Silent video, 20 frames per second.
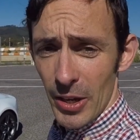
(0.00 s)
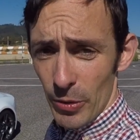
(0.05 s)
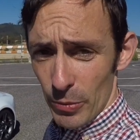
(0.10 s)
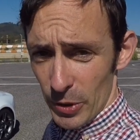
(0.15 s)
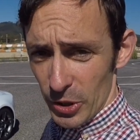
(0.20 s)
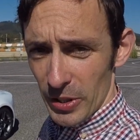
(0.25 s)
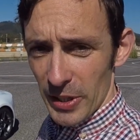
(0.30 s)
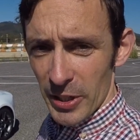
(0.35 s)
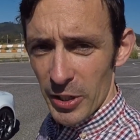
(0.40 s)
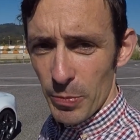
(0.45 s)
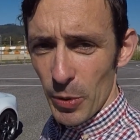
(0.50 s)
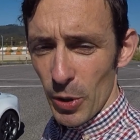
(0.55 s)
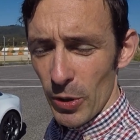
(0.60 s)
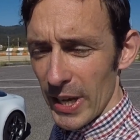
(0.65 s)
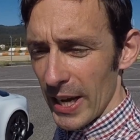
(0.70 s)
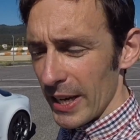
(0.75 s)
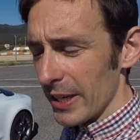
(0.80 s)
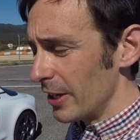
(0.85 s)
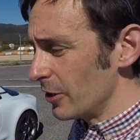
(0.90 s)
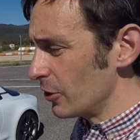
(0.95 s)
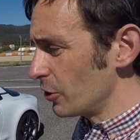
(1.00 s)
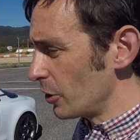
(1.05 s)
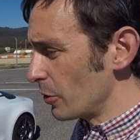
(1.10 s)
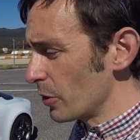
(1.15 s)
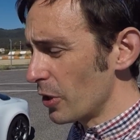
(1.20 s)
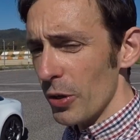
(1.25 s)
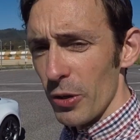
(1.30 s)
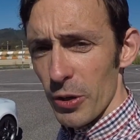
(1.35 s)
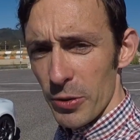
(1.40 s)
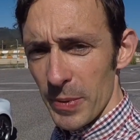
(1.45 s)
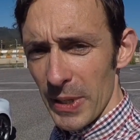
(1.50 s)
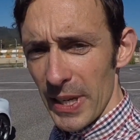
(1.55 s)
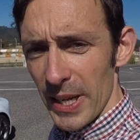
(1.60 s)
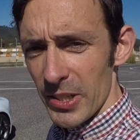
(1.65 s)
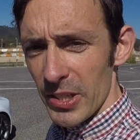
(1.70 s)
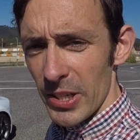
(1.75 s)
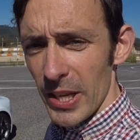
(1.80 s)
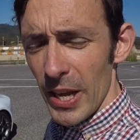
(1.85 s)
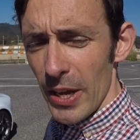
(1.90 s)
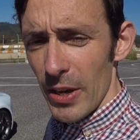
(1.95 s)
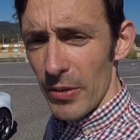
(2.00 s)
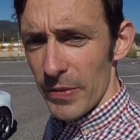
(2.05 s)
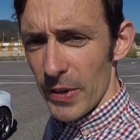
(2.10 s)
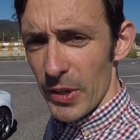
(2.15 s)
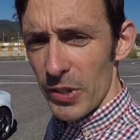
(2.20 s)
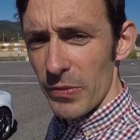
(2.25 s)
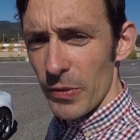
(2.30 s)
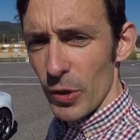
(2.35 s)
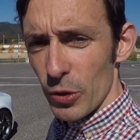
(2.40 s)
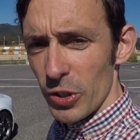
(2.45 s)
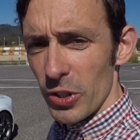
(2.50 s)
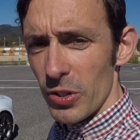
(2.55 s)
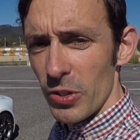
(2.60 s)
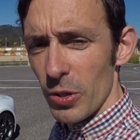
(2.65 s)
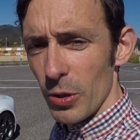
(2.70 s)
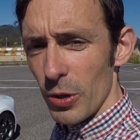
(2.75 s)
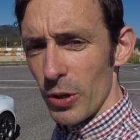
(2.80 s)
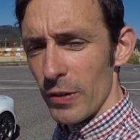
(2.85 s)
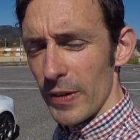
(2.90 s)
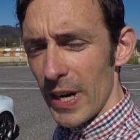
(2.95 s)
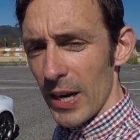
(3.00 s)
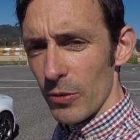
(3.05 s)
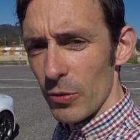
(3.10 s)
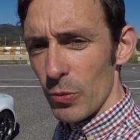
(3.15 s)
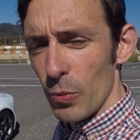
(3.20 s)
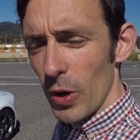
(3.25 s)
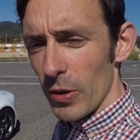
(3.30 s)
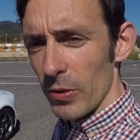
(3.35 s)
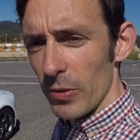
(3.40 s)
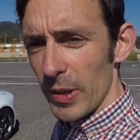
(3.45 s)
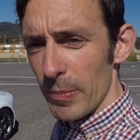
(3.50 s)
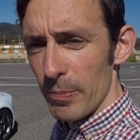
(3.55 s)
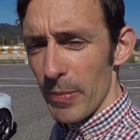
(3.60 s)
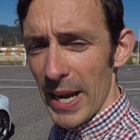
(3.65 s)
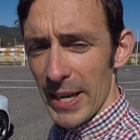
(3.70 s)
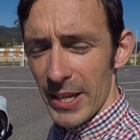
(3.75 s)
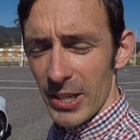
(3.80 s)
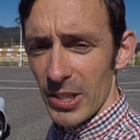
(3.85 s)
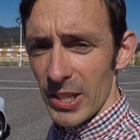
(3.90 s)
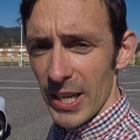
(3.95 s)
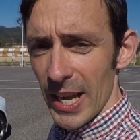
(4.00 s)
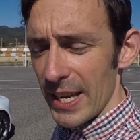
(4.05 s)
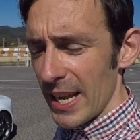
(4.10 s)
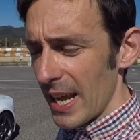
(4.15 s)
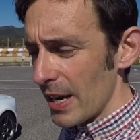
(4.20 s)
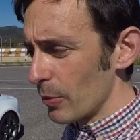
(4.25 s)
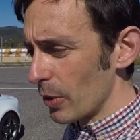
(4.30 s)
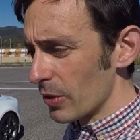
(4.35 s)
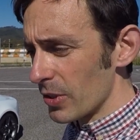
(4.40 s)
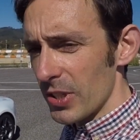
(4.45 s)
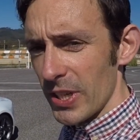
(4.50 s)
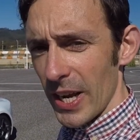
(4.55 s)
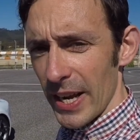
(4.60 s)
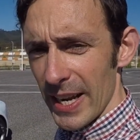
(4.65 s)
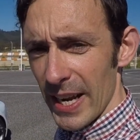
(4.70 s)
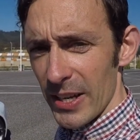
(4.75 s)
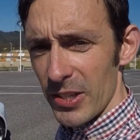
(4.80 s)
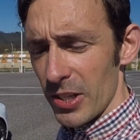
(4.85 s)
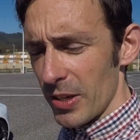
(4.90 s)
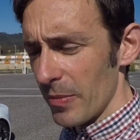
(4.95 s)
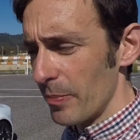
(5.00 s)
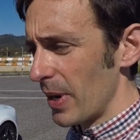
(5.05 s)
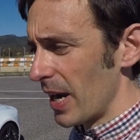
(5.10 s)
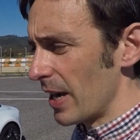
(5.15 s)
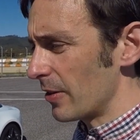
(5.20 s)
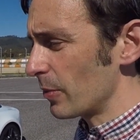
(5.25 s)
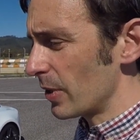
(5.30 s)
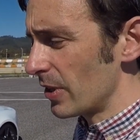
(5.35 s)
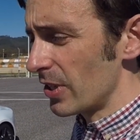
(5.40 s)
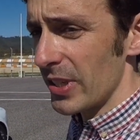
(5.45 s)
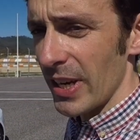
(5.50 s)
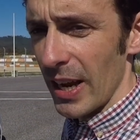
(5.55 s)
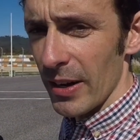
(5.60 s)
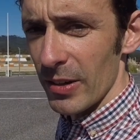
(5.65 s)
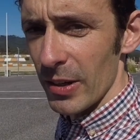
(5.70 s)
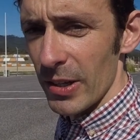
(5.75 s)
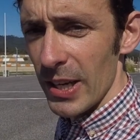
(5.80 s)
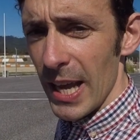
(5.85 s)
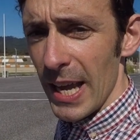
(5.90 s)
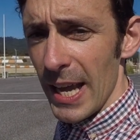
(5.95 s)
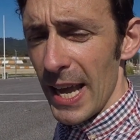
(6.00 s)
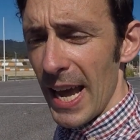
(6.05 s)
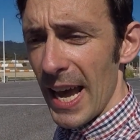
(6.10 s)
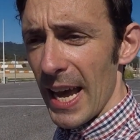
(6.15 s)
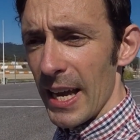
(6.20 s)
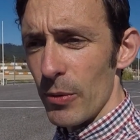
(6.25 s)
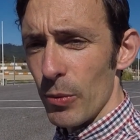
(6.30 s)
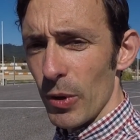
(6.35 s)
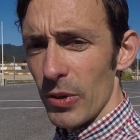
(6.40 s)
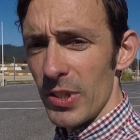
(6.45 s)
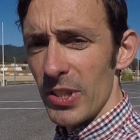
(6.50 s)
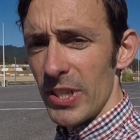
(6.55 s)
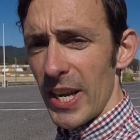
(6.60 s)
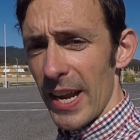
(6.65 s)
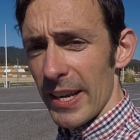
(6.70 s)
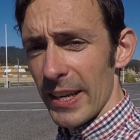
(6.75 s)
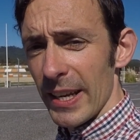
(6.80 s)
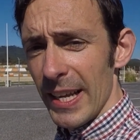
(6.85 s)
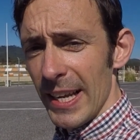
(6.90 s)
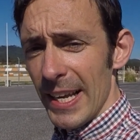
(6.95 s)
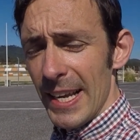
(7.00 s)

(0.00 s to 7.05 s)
We shall explore that in due course, but let's first of all just talk around what makes an A110S compared with the standard A110.